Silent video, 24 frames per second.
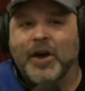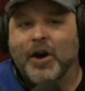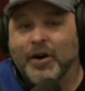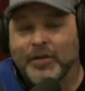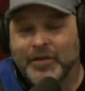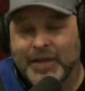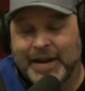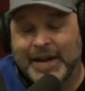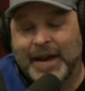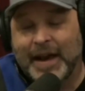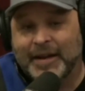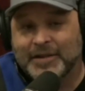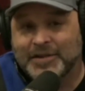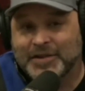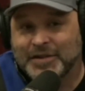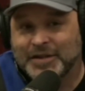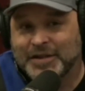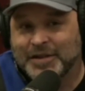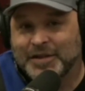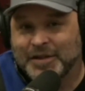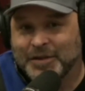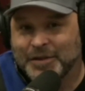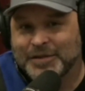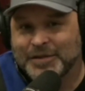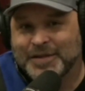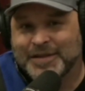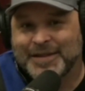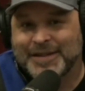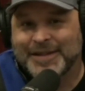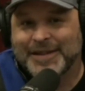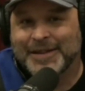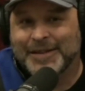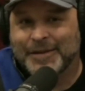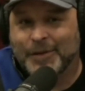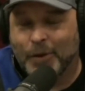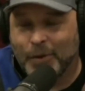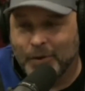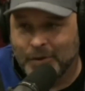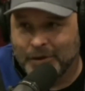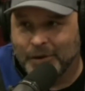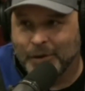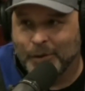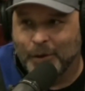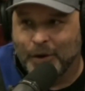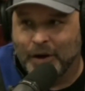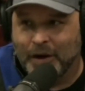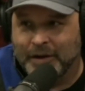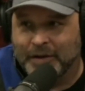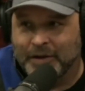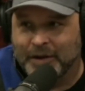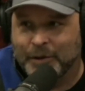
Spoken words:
they actually used the older one,